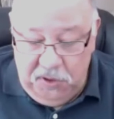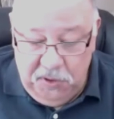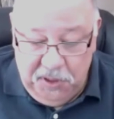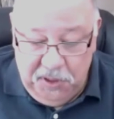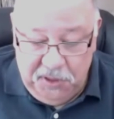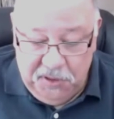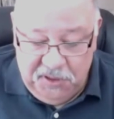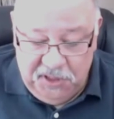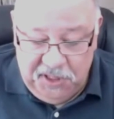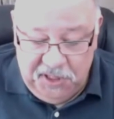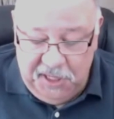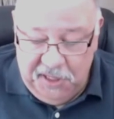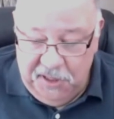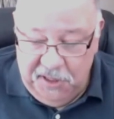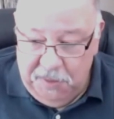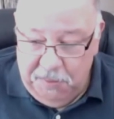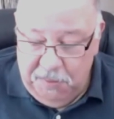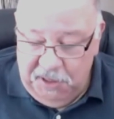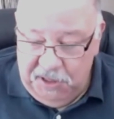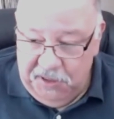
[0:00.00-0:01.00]
can send
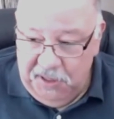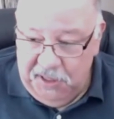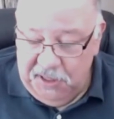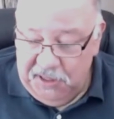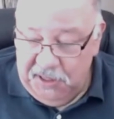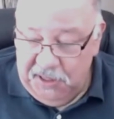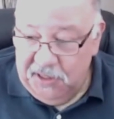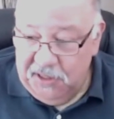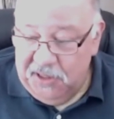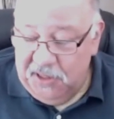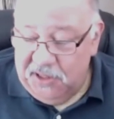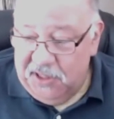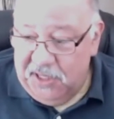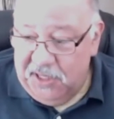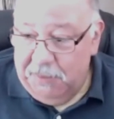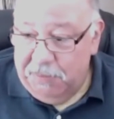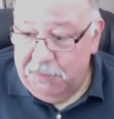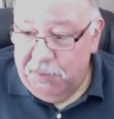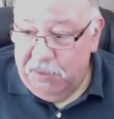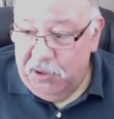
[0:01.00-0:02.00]
them, and it's
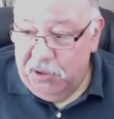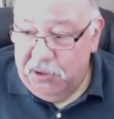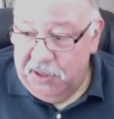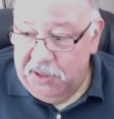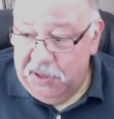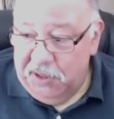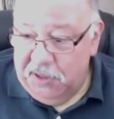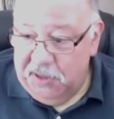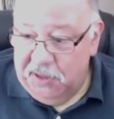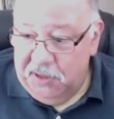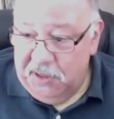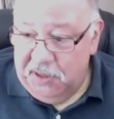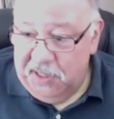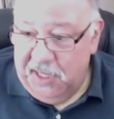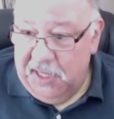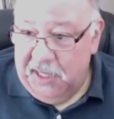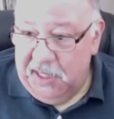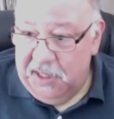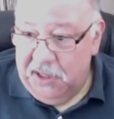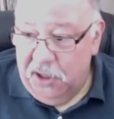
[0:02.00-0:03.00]
acceptable to
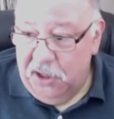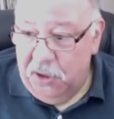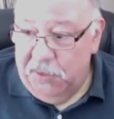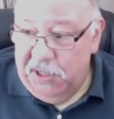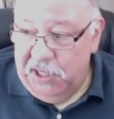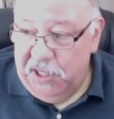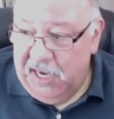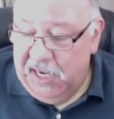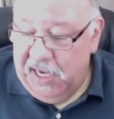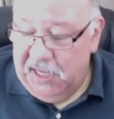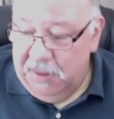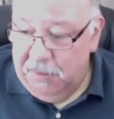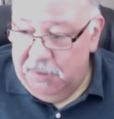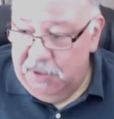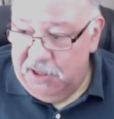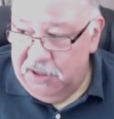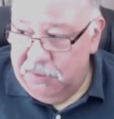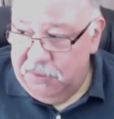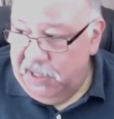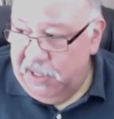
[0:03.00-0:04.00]
take Adobe
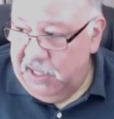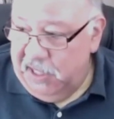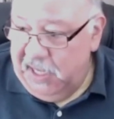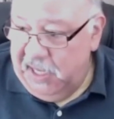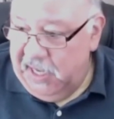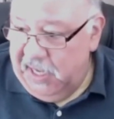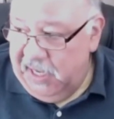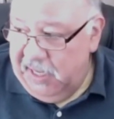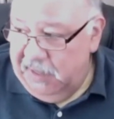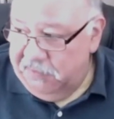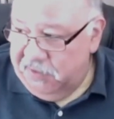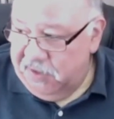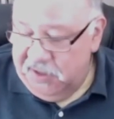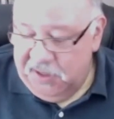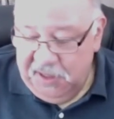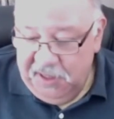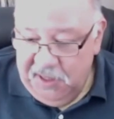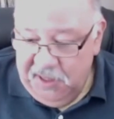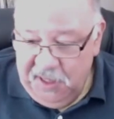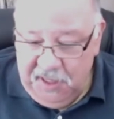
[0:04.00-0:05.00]
documents, PDFs,
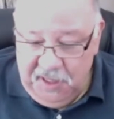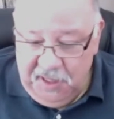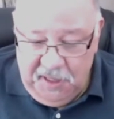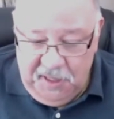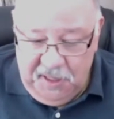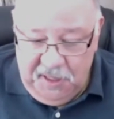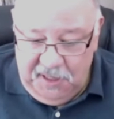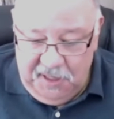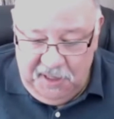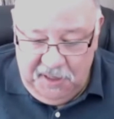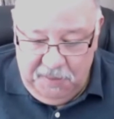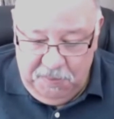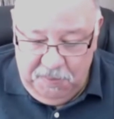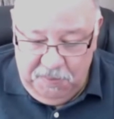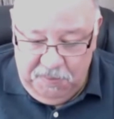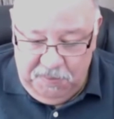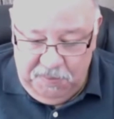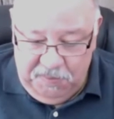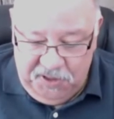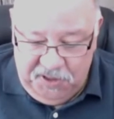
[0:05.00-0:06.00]

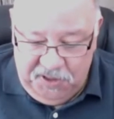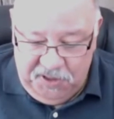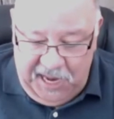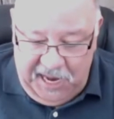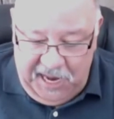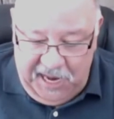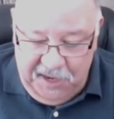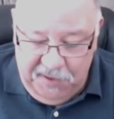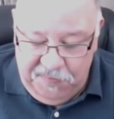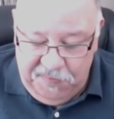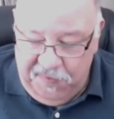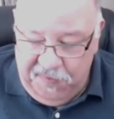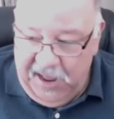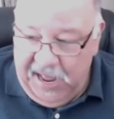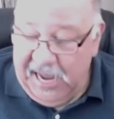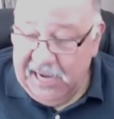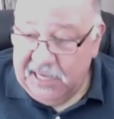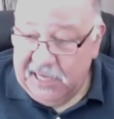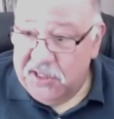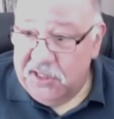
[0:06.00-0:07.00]
scan,
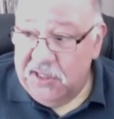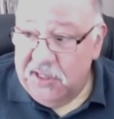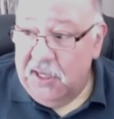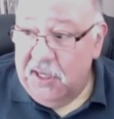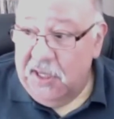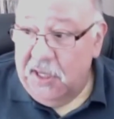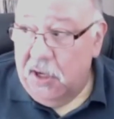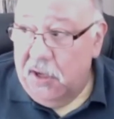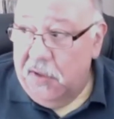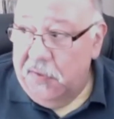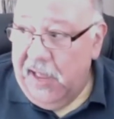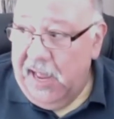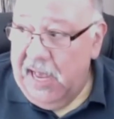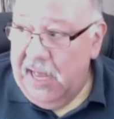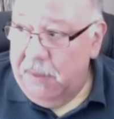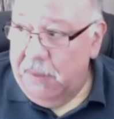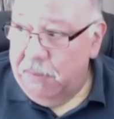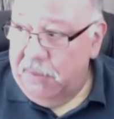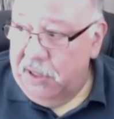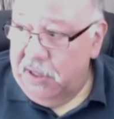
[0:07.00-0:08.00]
fax, and all
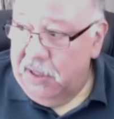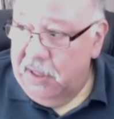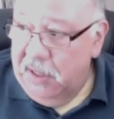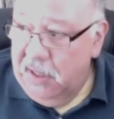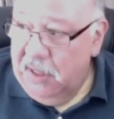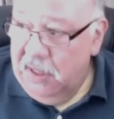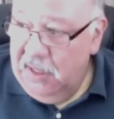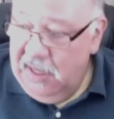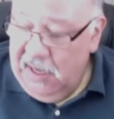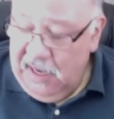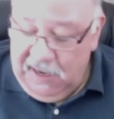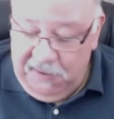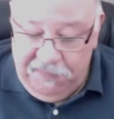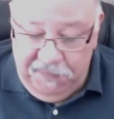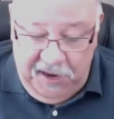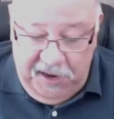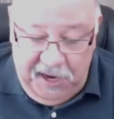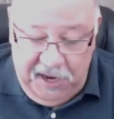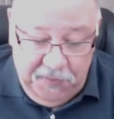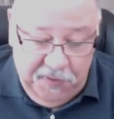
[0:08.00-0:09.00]
that. But I
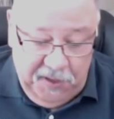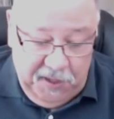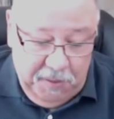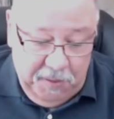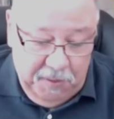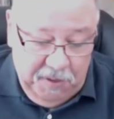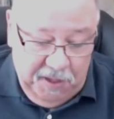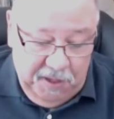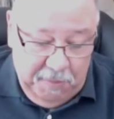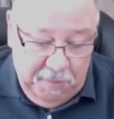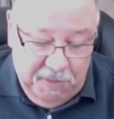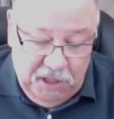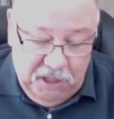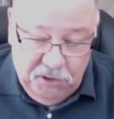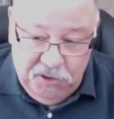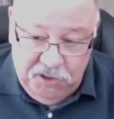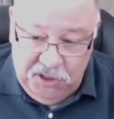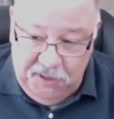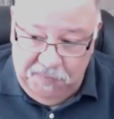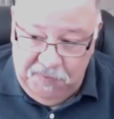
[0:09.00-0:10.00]
found that
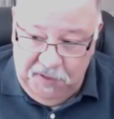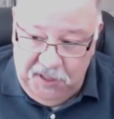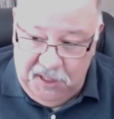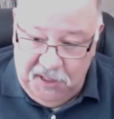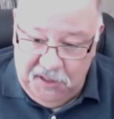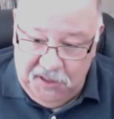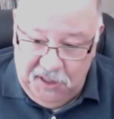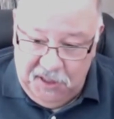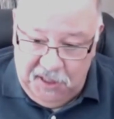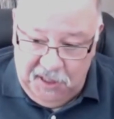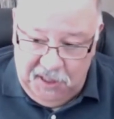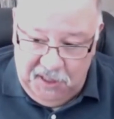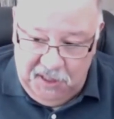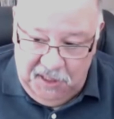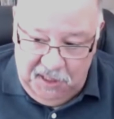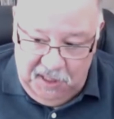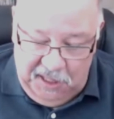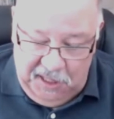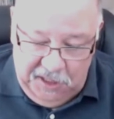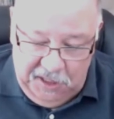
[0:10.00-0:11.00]
most of these
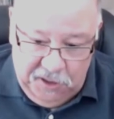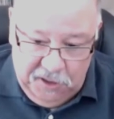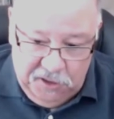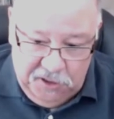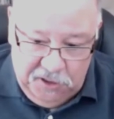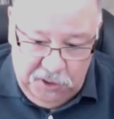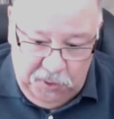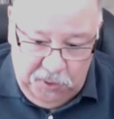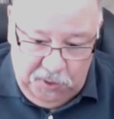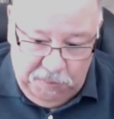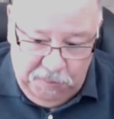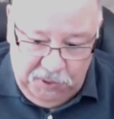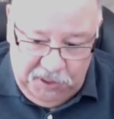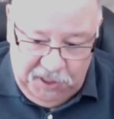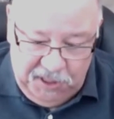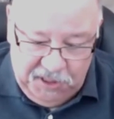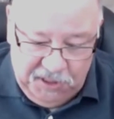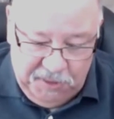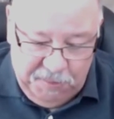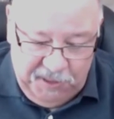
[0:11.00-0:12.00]
lenders who are
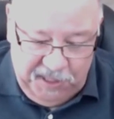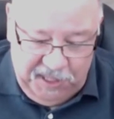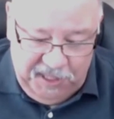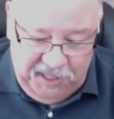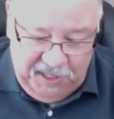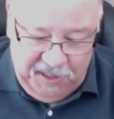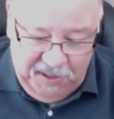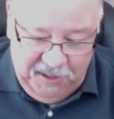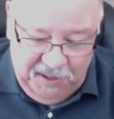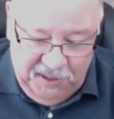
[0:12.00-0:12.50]
participating,